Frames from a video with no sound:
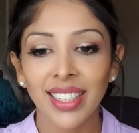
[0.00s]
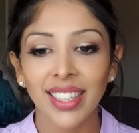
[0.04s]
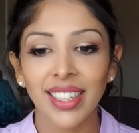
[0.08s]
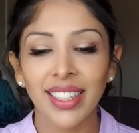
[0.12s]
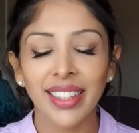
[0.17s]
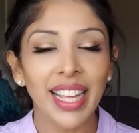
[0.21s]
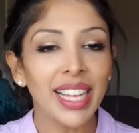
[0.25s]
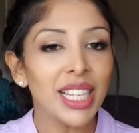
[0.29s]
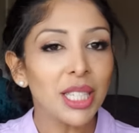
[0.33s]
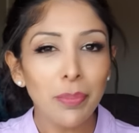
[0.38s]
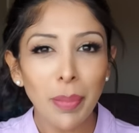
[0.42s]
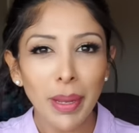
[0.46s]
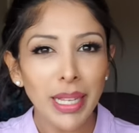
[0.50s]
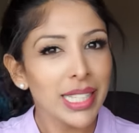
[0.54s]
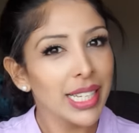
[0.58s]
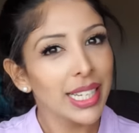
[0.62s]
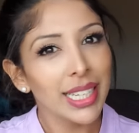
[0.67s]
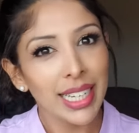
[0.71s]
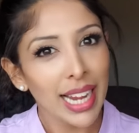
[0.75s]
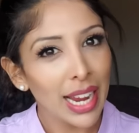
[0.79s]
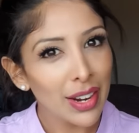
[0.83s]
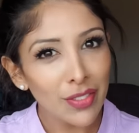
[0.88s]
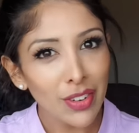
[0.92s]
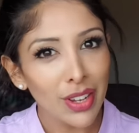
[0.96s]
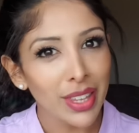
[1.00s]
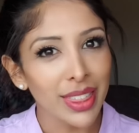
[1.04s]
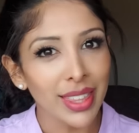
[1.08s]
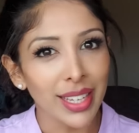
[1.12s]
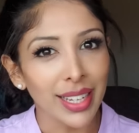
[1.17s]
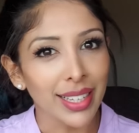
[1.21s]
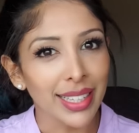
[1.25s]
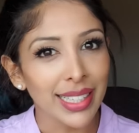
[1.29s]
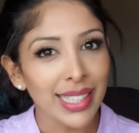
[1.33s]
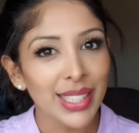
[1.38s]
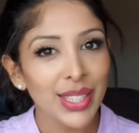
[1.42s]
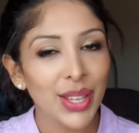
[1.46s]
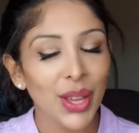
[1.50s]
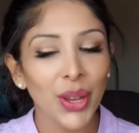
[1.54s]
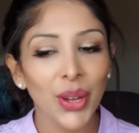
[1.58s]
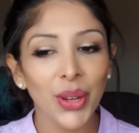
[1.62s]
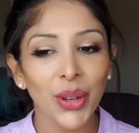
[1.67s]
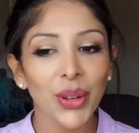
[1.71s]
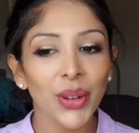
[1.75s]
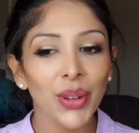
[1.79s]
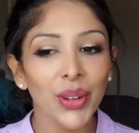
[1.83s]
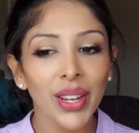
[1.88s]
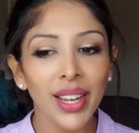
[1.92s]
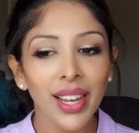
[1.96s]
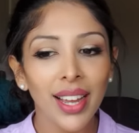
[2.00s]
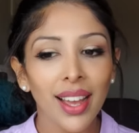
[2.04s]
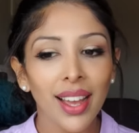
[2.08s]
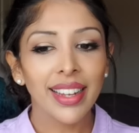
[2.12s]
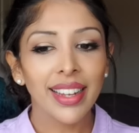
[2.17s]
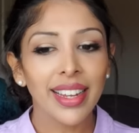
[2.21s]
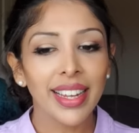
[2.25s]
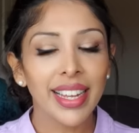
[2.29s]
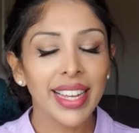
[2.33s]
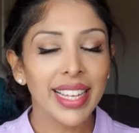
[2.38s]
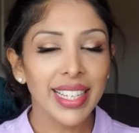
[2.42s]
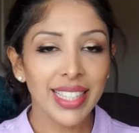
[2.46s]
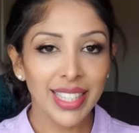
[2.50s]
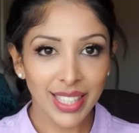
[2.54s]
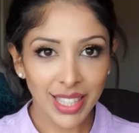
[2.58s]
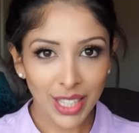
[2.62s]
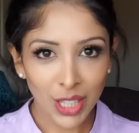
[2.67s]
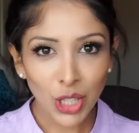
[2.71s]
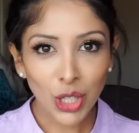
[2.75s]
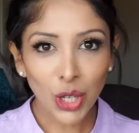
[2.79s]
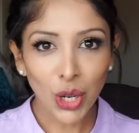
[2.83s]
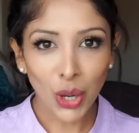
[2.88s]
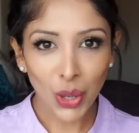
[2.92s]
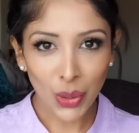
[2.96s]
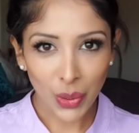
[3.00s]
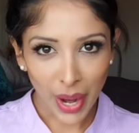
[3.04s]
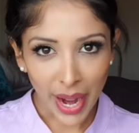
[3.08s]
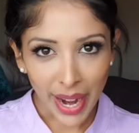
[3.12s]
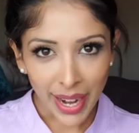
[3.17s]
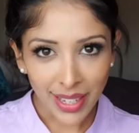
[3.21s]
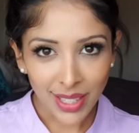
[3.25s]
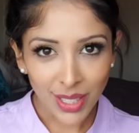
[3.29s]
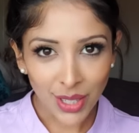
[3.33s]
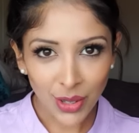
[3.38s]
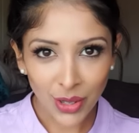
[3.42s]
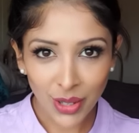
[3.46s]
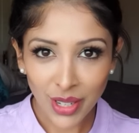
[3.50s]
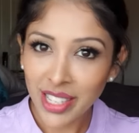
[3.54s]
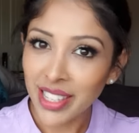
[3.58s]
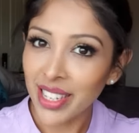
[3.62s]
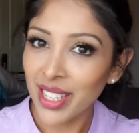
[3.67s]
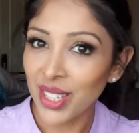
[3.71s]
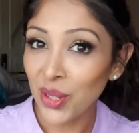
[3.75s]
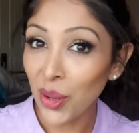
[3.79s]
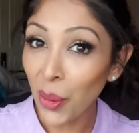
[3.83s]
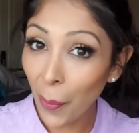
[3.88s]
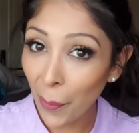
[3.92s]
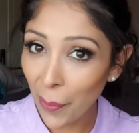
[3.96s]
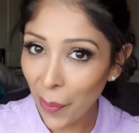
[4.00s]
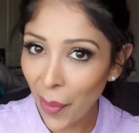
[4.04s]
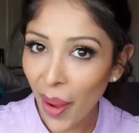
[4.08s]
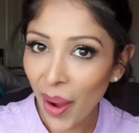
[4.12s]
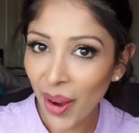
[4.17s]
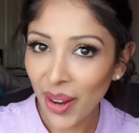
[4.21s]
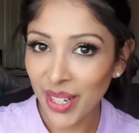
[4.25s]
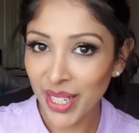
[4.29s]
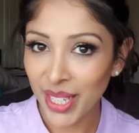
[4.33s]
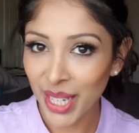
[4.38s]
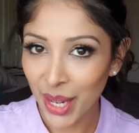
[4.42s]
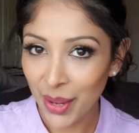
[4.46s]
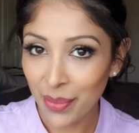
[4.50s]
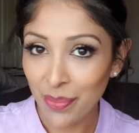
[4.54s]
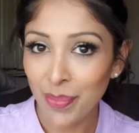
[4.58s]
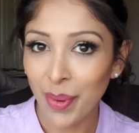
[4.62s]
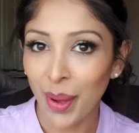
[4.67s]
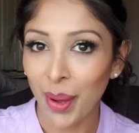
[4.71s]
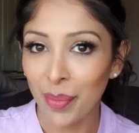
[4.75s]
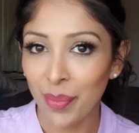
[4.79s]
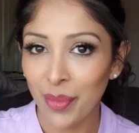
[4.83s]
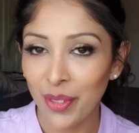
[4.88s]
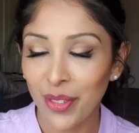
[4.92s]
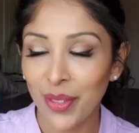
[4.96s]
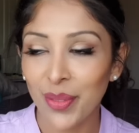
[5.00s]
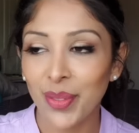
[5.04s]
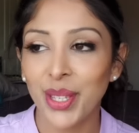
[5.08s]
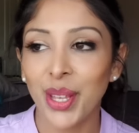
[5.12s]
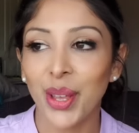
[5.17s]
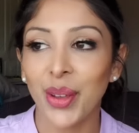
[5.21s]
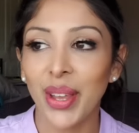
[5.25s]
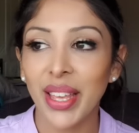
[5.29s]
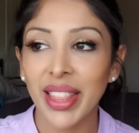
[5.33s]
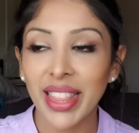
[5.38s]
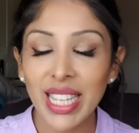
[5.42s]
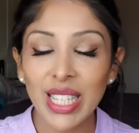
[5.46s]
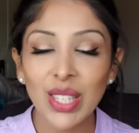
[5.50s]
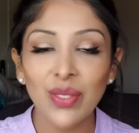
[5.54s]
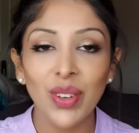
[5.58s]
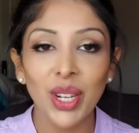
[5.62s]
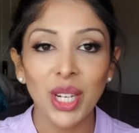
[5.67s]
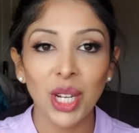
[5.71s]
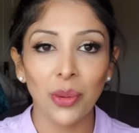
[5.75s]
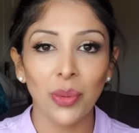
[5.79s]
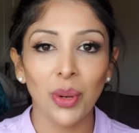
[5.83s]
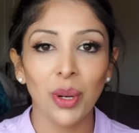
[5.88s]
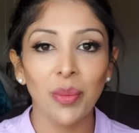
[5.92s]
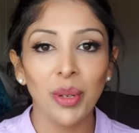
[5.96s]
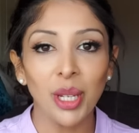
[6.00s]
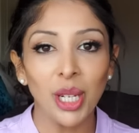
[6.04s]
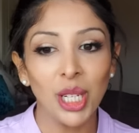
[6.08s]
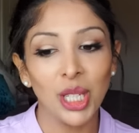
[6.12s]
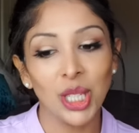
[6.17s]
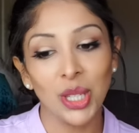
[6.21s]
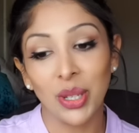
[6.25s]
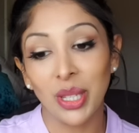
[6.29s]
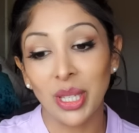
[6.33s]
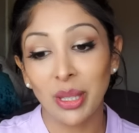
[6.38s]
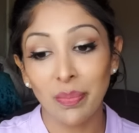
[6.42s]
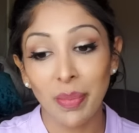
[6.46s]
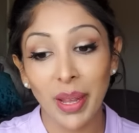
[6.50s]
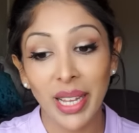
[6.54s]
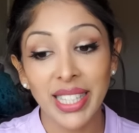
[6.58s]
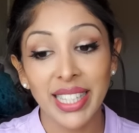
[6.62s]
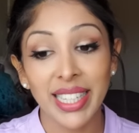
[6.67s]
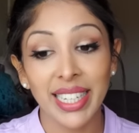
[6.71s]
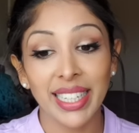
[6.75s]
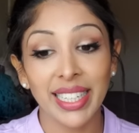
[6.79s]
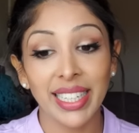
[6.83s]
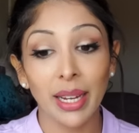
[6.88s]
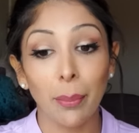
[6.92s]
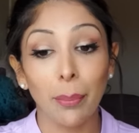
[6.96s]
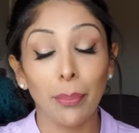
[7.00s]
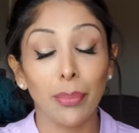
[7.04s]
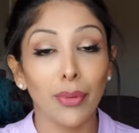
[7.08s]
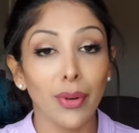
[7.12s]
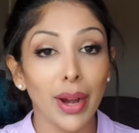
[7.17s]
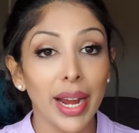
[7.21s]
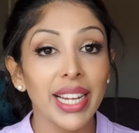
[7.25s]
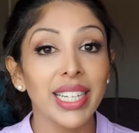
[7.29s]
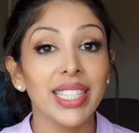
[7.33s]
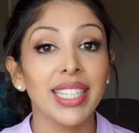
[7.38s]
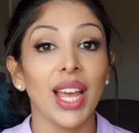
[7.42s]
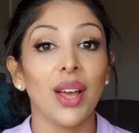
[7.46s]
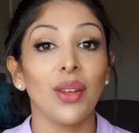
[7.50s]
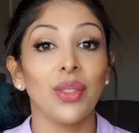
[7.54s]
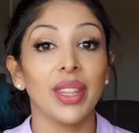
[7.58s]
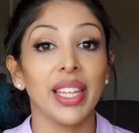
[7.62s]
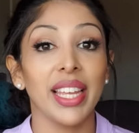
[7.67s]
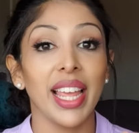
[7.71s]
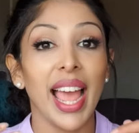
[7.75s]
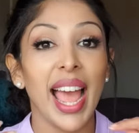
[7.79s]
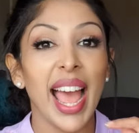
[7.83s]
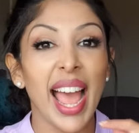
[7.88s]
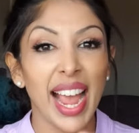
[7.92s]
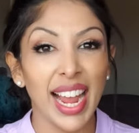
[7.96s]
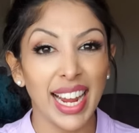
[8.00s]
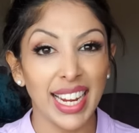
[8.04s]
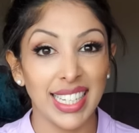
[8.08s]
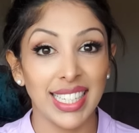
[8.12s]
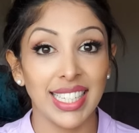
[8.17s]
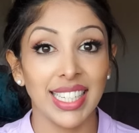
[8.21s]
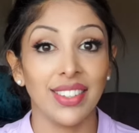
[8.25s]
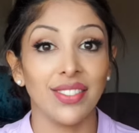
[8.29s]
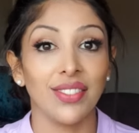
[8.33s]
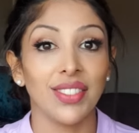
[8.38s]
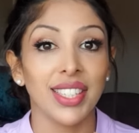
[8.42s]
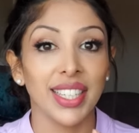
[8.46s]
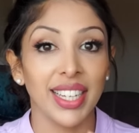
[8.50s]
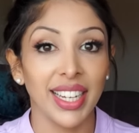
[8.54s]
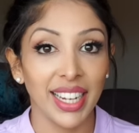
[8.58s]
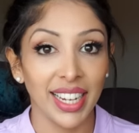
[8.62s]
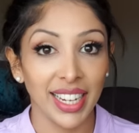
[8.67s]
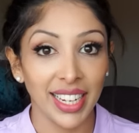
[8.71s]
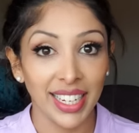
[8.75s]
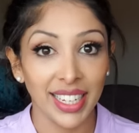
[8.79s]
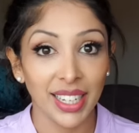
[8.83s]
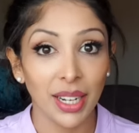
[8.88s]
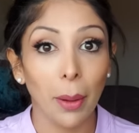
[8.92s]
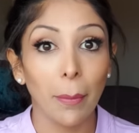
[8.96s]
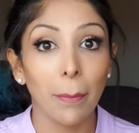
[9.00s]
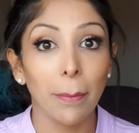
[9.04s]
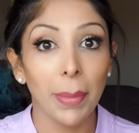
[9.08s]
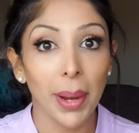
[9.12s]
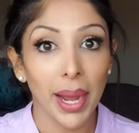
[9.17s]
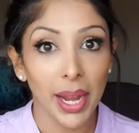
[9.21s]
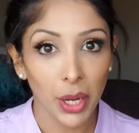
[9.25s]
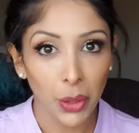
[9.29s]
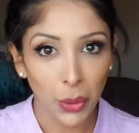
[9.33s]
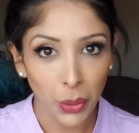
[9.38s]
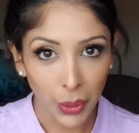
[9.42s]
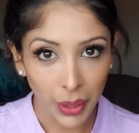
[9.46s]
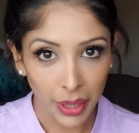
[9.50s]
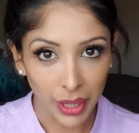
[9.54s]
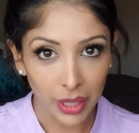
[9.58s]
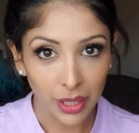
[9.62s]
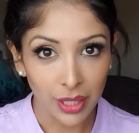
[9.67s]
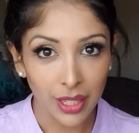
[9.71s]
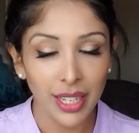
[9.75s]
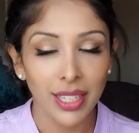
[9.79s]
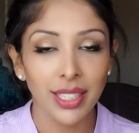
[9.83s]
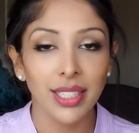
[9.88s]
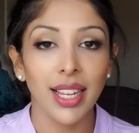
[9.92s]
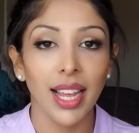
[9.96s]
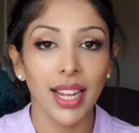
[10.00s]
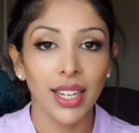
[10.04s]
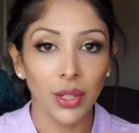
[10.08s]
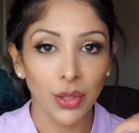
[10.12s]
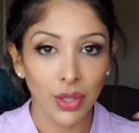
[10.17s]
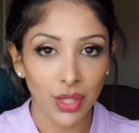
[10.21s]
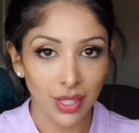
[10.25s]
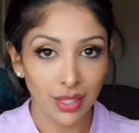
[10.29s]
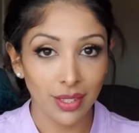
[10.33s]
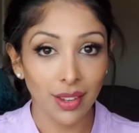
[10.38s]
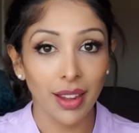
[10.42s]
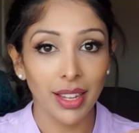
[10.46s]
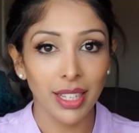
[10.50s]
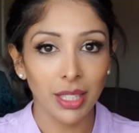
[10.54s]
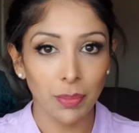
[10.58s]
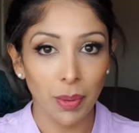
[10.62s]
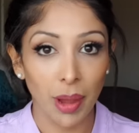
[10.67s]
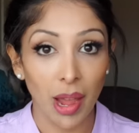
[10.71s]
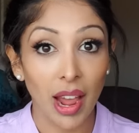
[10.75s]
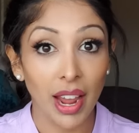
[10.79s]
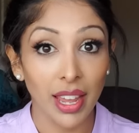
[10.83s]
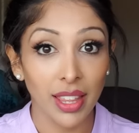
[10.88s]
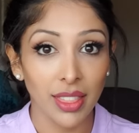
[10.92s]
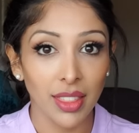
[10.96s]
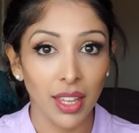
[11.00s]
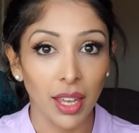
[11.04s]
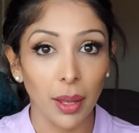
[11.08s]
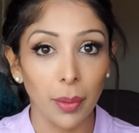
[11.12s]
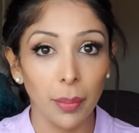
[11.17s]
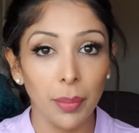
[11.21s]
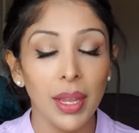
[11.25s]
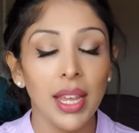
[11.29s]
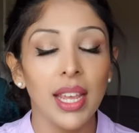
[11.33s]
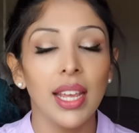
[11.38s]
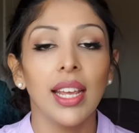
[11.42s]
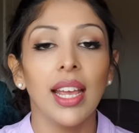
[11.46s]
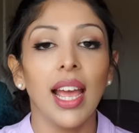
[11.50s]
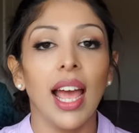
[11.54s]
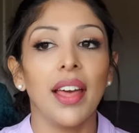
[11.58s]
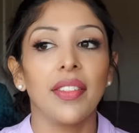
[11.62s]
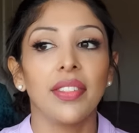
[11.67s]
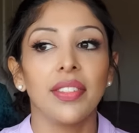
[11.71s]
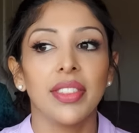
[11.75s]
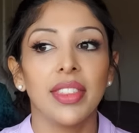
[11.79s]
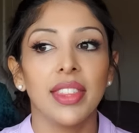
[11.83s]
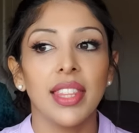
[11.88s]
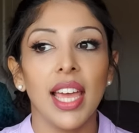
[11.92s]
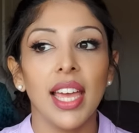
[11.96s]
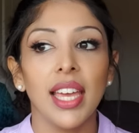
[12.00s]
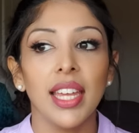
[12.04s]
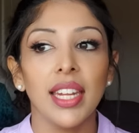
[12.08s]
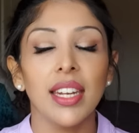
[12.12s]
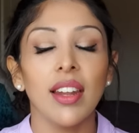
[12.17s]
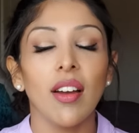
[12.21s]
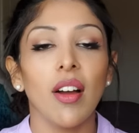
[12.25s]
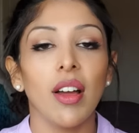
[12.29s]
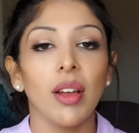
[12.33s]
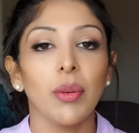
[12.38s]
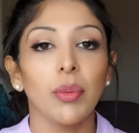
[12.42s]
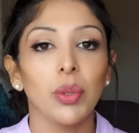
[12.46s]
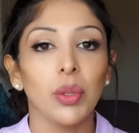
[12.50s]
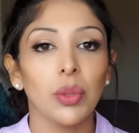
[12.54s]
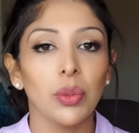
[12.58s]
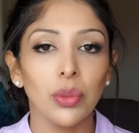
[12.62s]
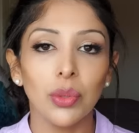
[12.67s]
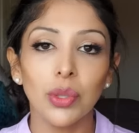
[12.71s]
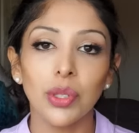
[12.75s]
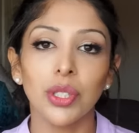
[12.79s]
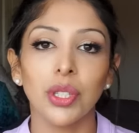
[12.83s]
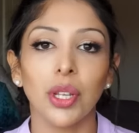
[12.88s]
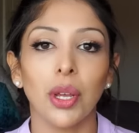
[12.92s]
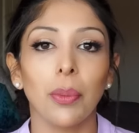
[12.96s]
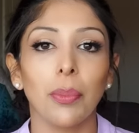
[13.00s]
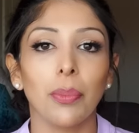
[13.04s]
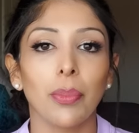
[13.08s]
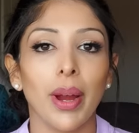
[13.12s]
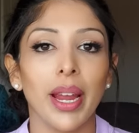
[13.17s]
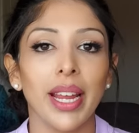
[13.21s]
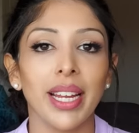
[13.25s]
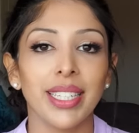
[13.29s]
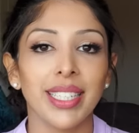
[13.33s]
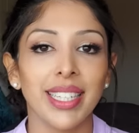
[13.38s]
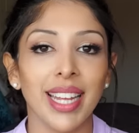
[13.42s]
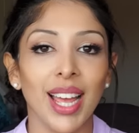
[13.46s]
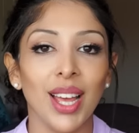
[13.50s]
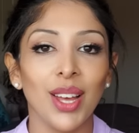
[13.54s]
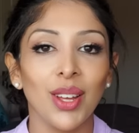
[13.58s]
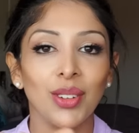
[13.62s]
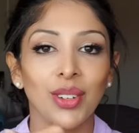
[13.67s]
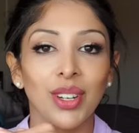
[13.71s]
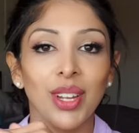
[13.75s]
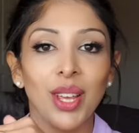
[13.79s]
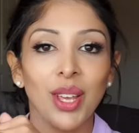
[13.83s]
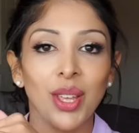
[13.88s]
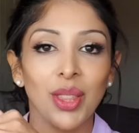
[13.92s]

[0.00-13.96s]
That's basically everything. So is this correct or is this all marketing bump? So in this video, what I'm going to do is basically break down the actives in bio oil and tell you the science behind them. And then I will also break down